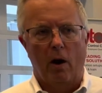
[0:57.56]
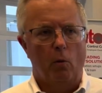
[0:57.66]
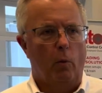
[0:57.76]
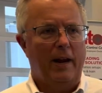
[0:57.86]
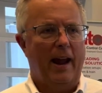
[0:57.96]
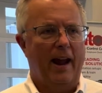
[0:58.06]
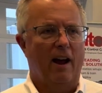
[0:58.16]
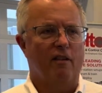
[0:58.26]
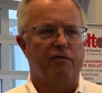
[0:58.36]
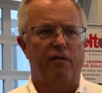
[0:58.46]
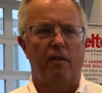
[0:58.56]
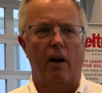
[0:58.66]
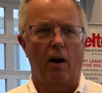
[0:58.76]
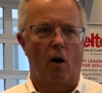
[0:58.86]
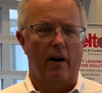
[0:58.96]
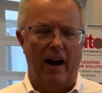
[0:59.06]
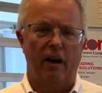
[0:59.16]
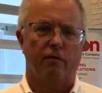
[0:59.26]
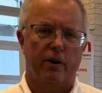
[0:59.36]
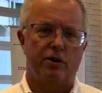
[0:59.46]
We have, on
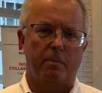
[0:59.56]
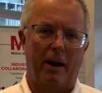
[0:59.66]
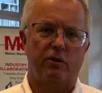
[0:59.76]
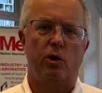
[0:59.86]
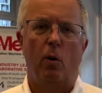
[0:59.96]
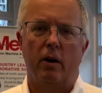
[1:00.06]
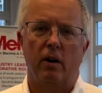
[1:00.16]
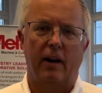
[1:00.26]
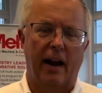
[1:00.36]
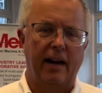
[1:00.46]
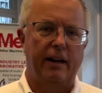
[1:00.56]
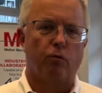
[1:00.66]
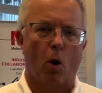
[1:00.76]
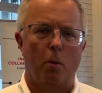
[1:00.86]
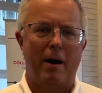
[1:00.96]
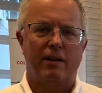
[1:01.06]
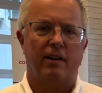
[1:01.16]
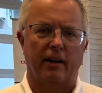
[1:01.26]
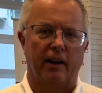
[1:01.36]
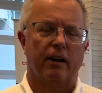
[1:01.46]
average, about 280 robots
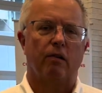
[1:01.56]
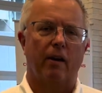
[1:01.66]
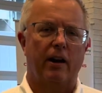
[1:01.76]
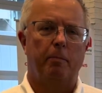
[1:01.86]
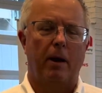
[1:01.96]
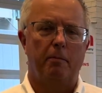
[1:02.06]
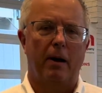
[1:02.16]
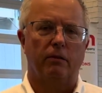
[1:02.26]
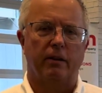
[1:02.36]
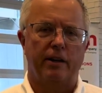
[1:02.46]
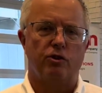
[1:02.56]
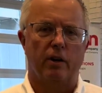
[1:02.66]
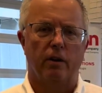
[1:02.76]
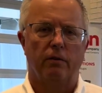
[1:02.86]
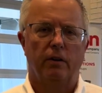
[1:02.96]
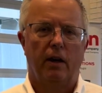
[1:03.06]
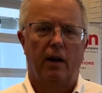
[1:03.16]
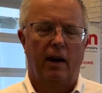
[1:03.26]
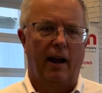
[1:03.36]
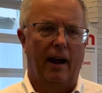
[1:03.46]
get integrated by Melton each year,
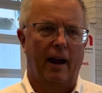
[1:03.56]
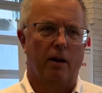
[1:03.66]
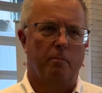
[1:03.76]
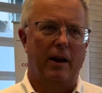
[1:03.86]
and